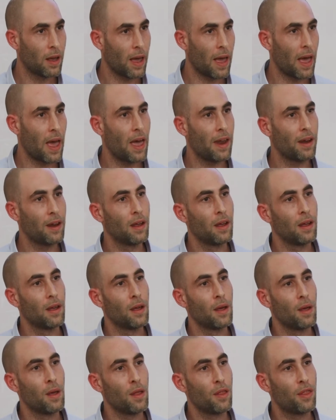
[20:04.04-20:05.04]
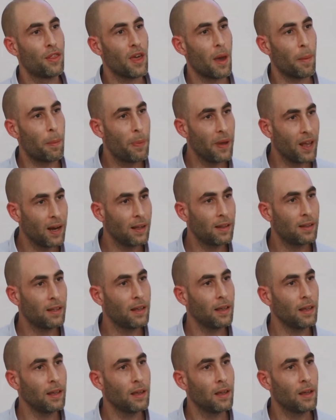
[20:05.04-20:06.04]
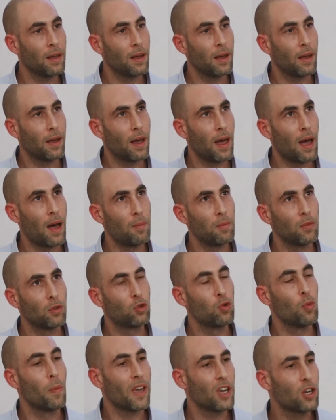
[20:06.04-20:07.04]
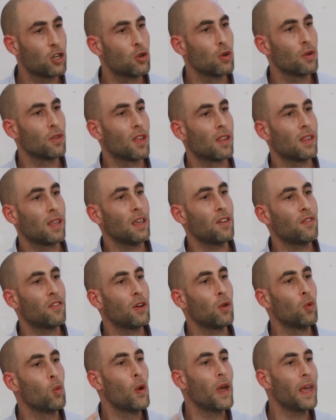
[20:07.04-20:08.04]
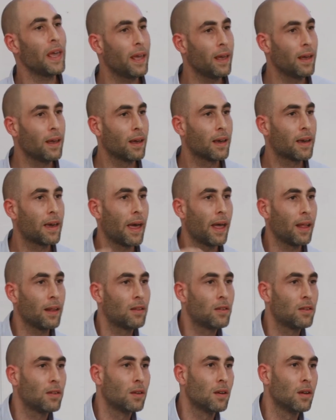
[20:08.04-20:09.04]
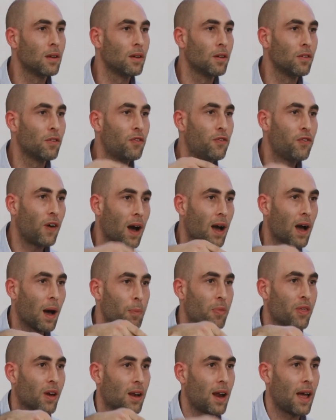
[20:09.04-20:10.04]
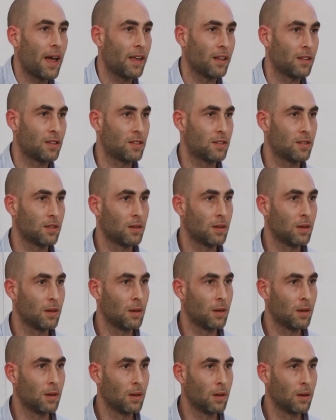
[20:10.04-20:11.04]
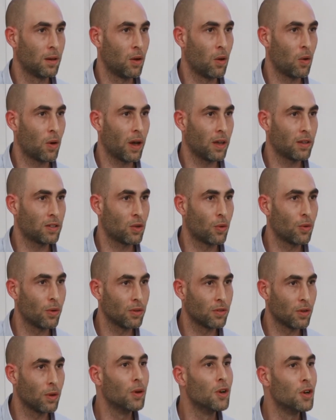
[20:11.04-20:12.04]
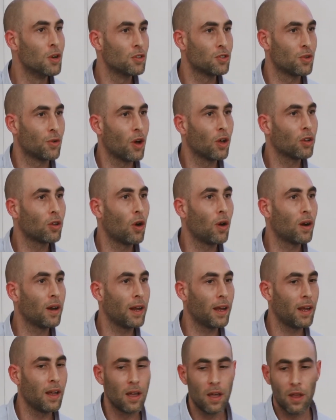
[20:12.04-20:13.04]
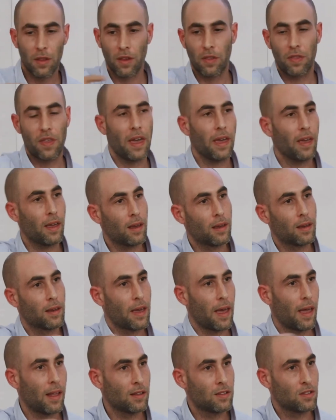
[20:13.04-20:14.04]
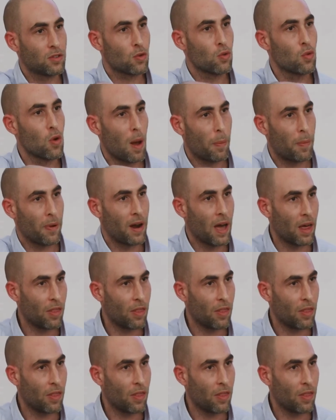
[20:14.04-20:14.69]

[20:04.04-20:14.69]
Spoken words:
and the ability to make sure that even we can't fuck up the clients. Okay, so not only that they can't screw up